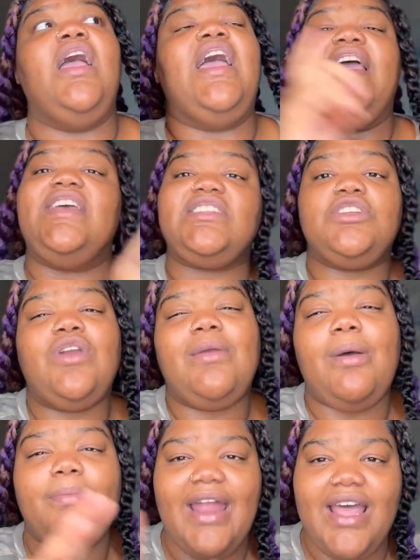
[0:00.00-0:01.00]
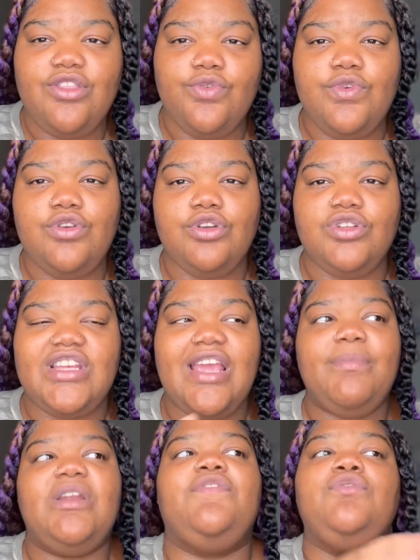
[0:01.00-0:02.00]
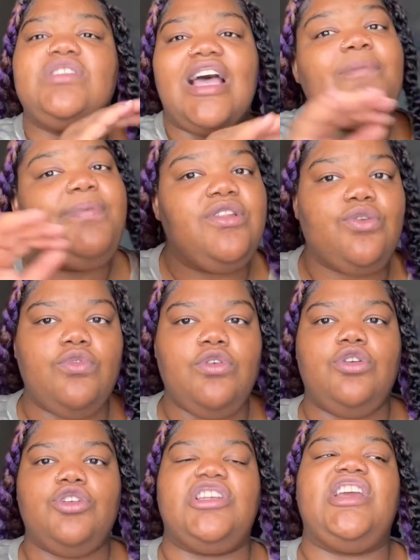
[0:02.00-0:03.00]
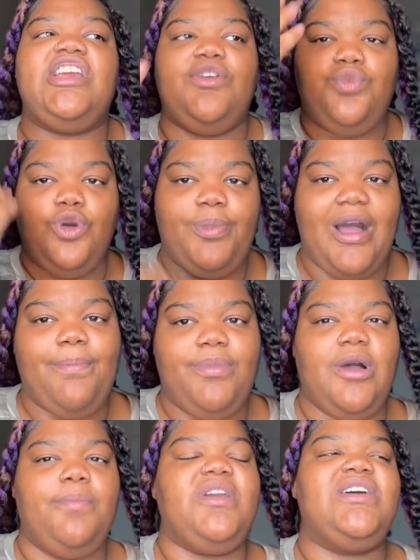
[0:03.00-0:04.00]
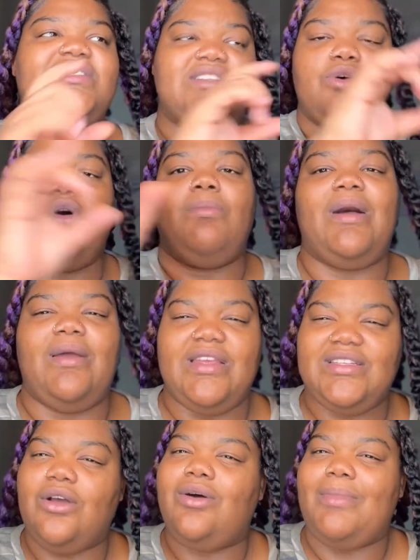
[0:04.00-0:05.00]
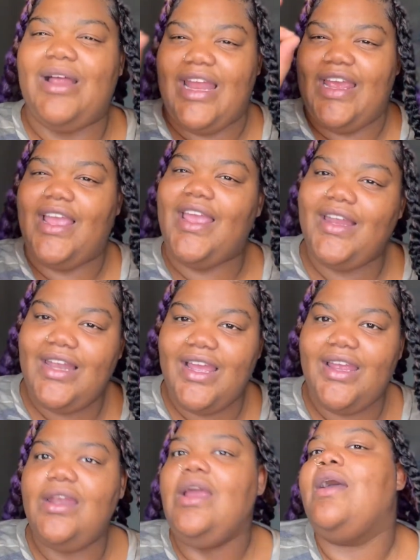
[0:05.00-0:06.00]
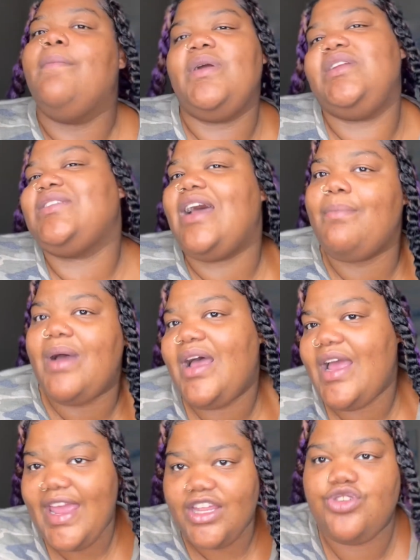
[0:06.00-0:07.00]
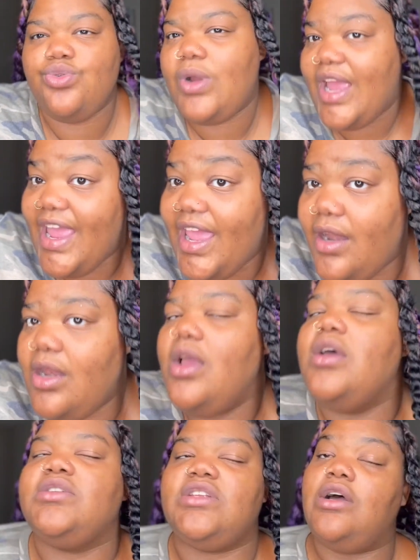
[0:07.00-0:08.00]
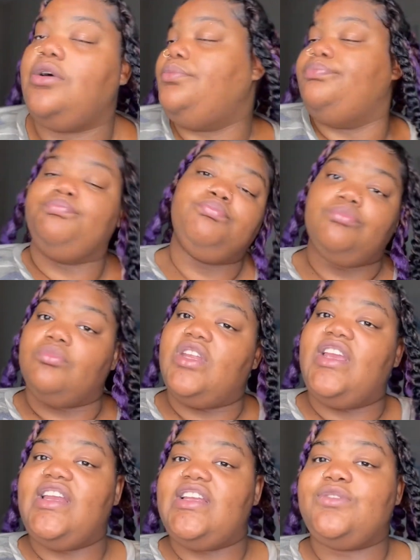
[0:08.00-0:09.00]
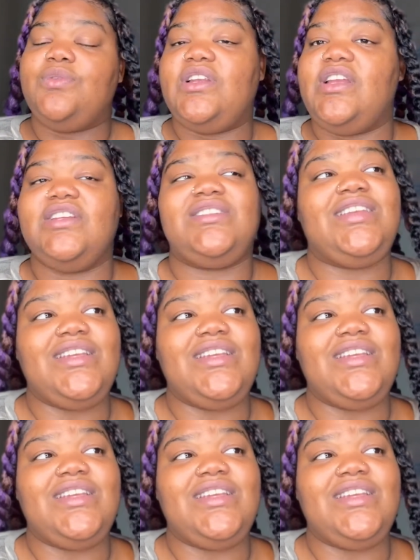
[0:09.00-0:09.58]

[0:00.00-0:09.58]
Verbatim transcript: Instagram, I'm not The Real KreShai, but if you type in The Real KreShai, it will pop up because it's on my like headline, but it's not my actual app. So it is what it is.